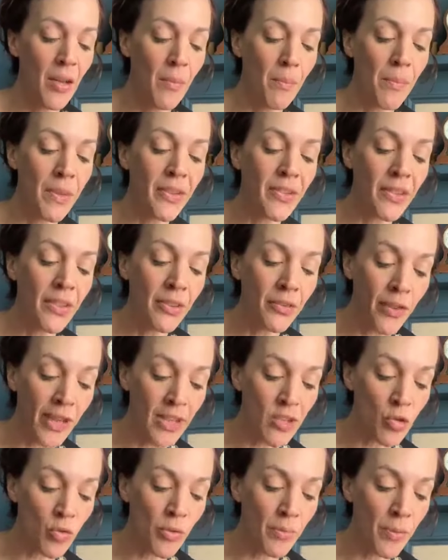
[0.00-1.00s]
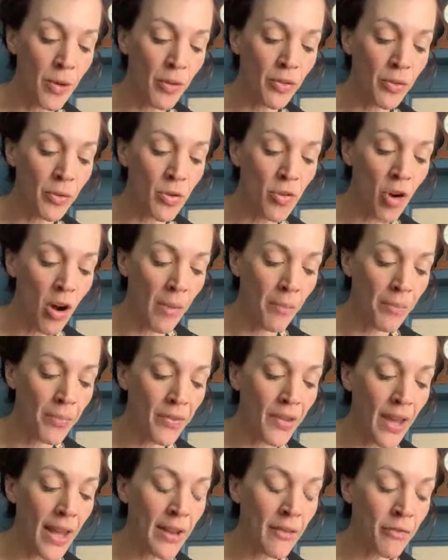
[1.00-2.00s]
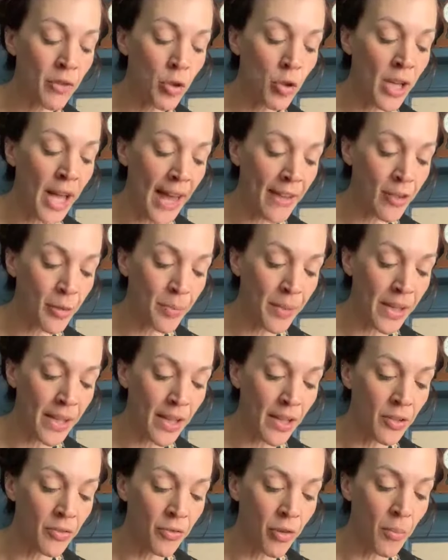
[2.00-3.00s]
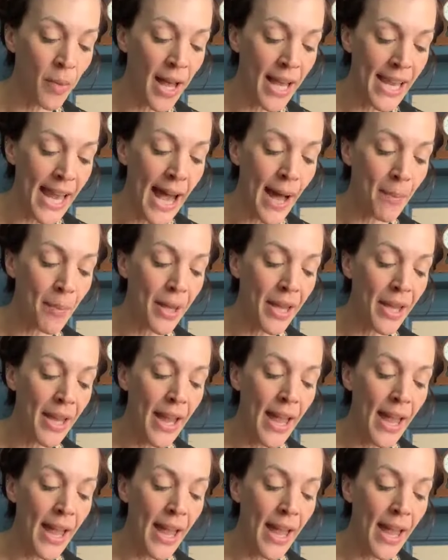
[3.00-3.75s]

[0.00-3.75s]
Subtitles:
Mrs. Finch removed some crumbs and a few caterpillars from her lap